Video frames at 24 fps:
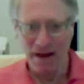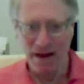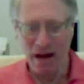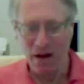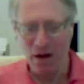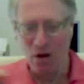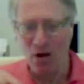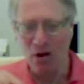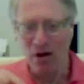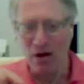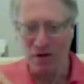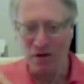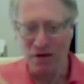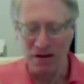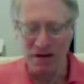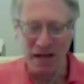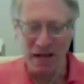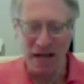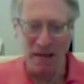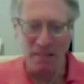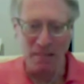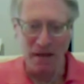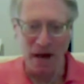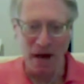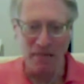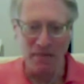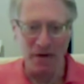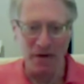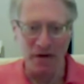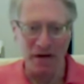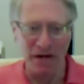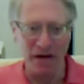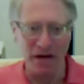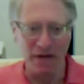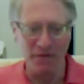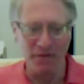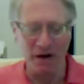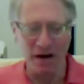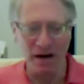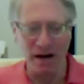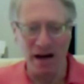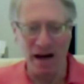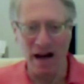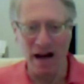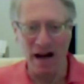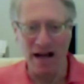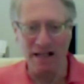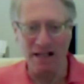not all at the same time for the different
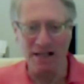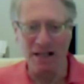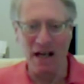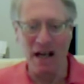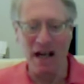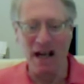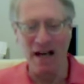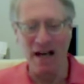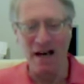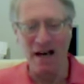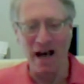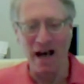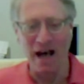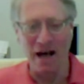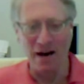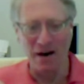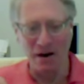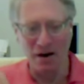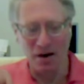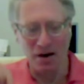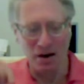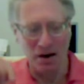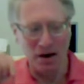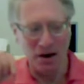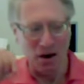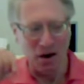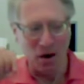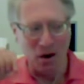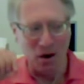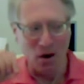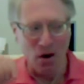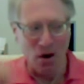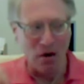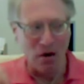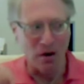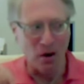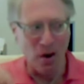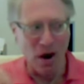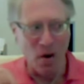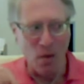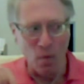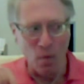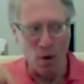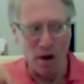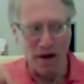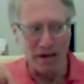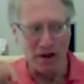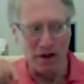lines, and not all
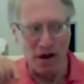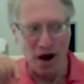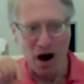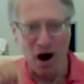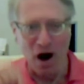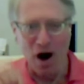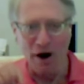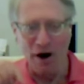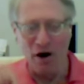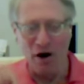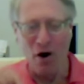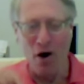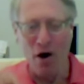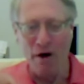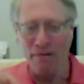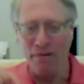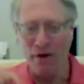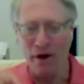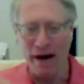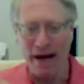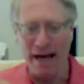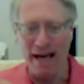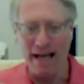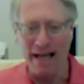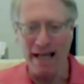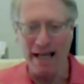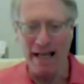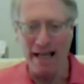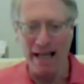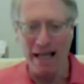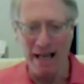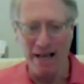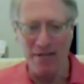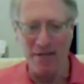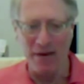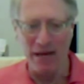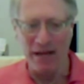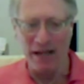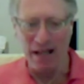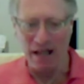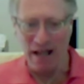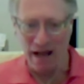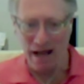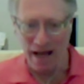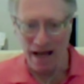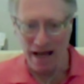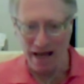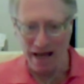at once on off for any given
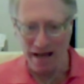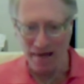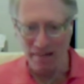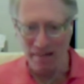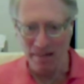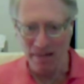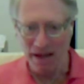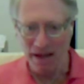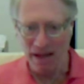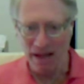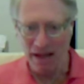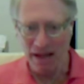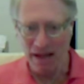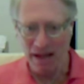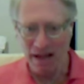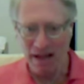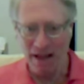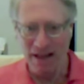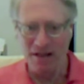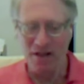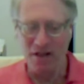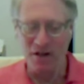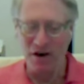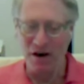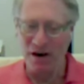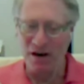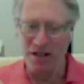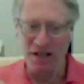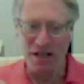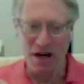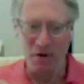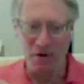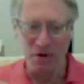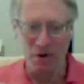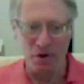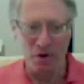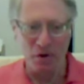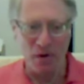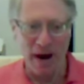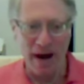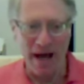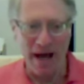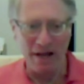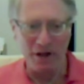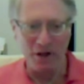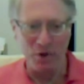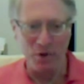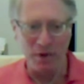line. It starts out
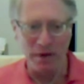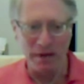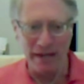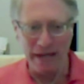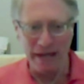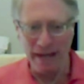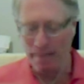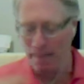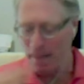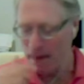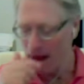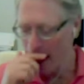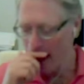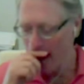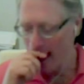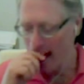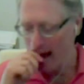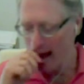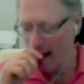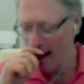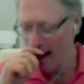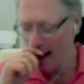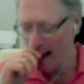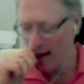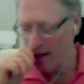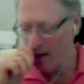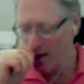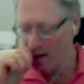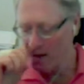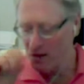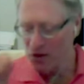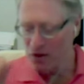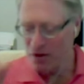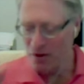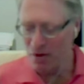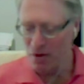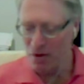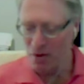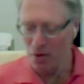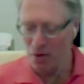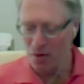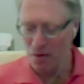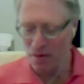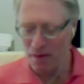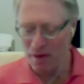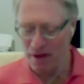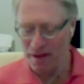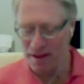gradually, and it goes
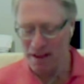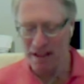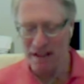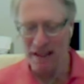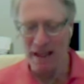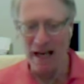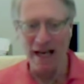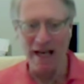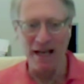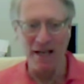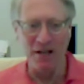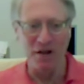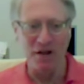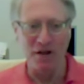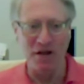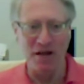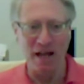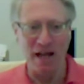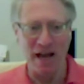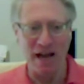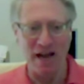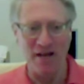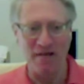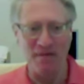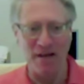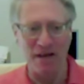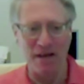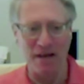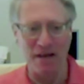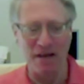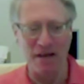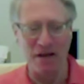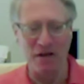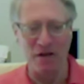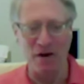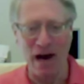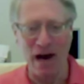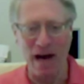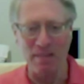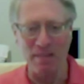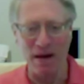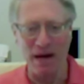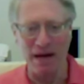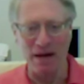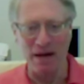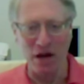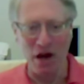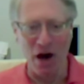through the stages that have been
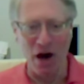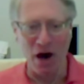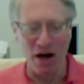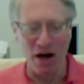described as